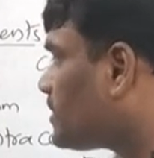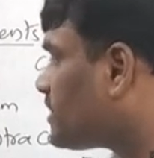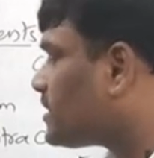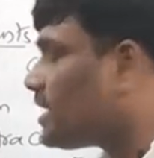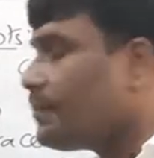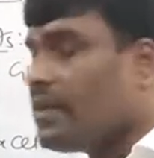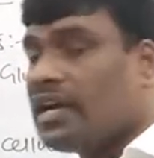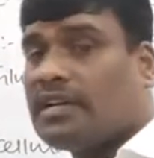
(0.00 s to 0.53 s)

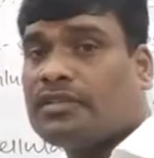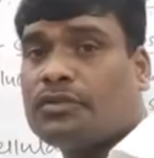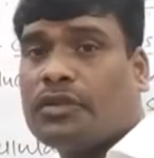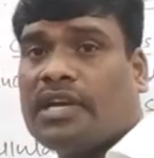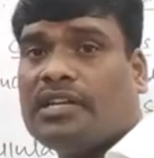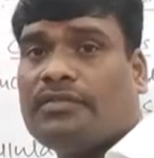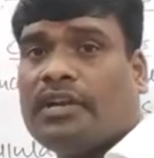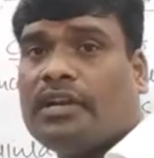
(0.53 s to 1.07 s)
Stomach,
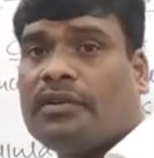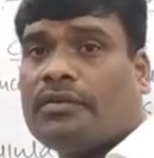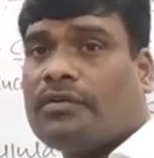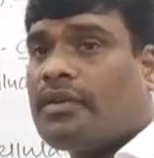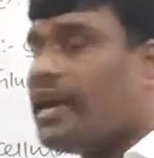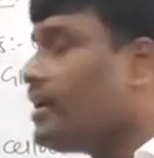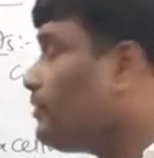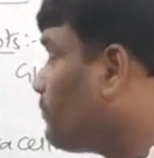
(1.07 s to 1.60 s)
so it will
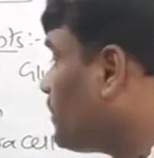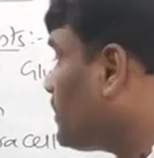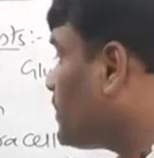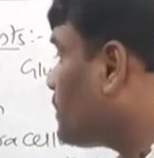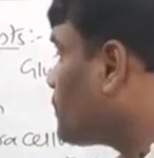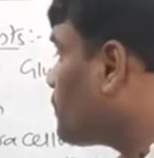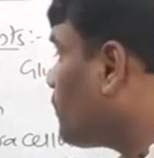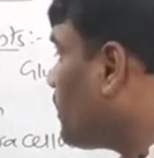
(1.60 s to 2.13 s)
collide with
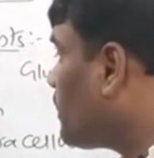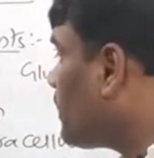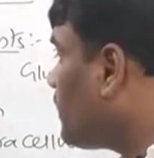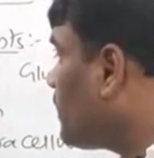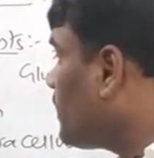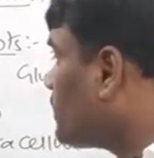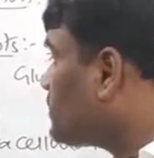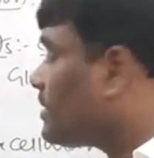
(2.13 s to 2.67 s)
this what?
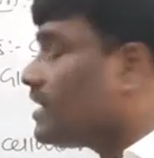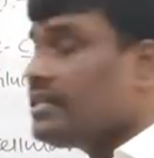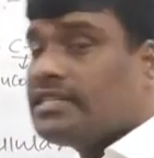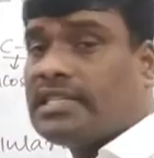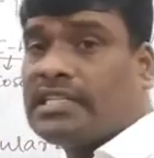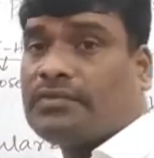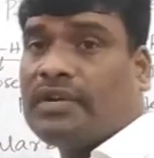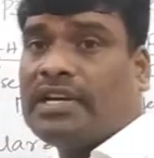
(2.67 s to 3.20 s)
Inner
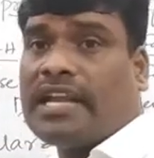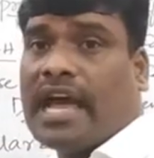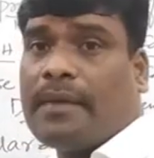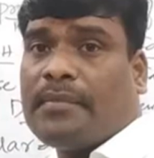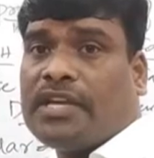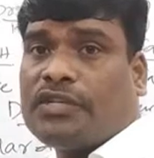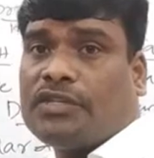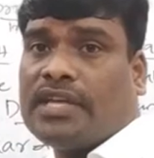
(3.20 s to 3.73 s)
cells. It will
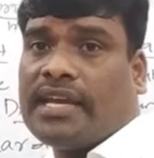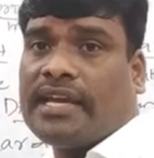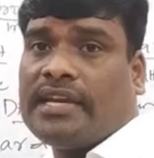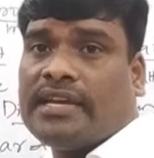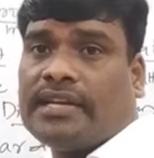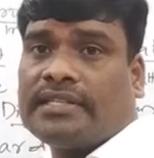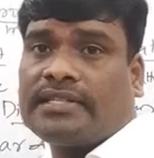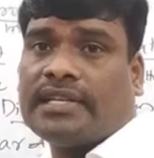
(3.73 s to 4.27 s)
damage the
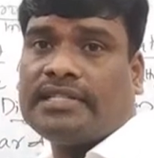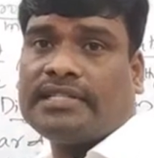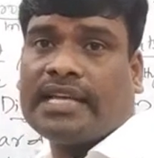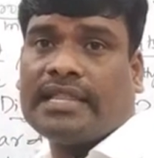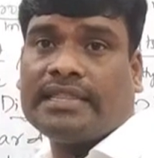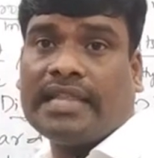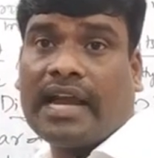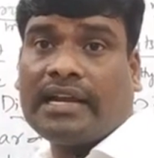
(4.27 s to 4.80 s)
inner cells,
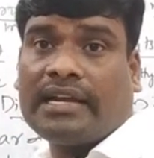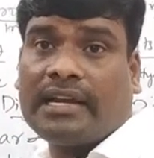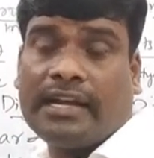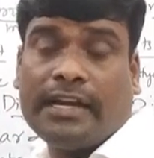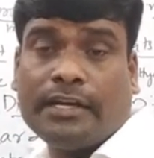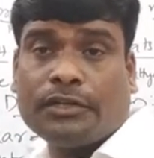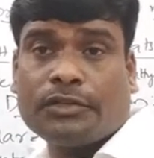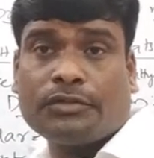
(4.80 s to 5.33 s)
and that
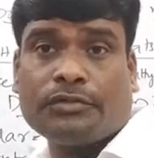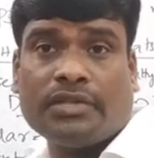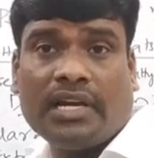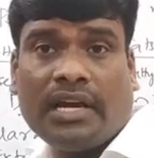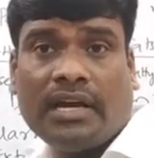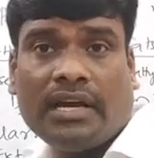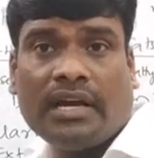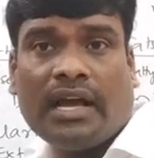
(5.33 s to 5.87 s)
leads to
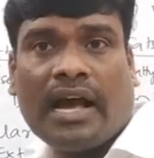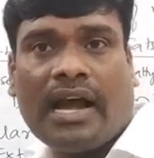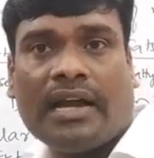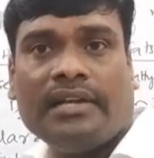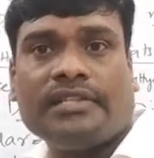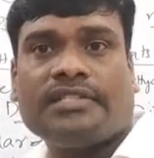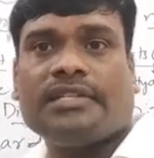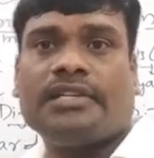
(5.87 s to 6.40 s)
the
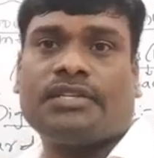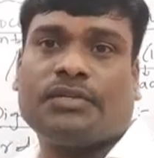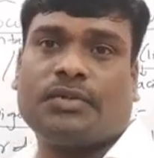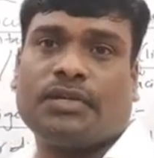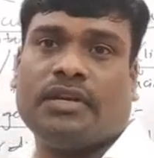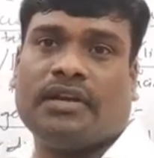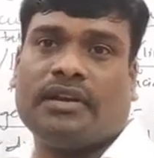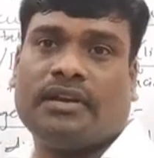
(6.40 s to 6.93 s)
ulcers,
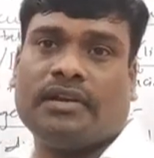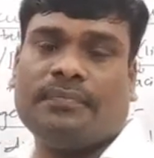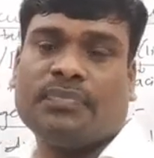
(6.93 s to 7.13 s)
children.